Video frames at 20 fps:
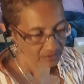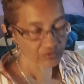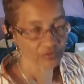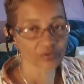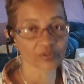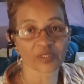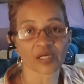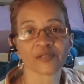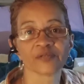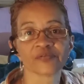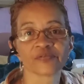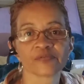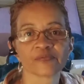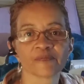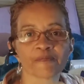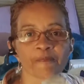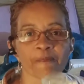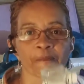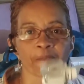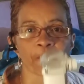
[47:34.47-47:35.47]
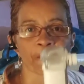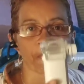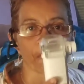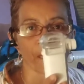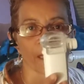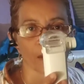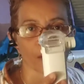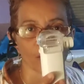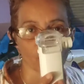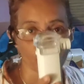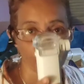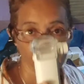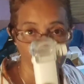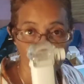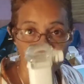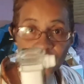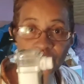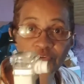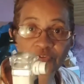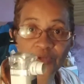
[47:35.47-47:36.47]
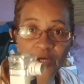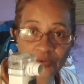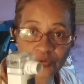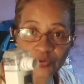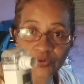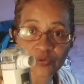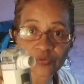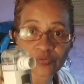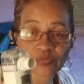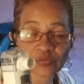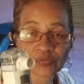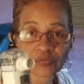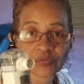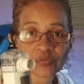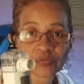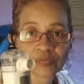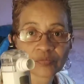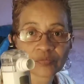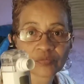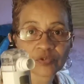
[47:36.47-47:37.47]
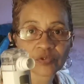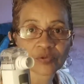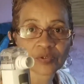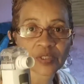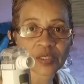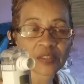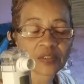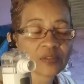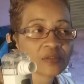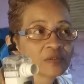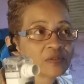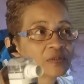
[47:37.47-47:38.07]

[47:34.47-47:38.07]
So guys, speak to your doctor, okay?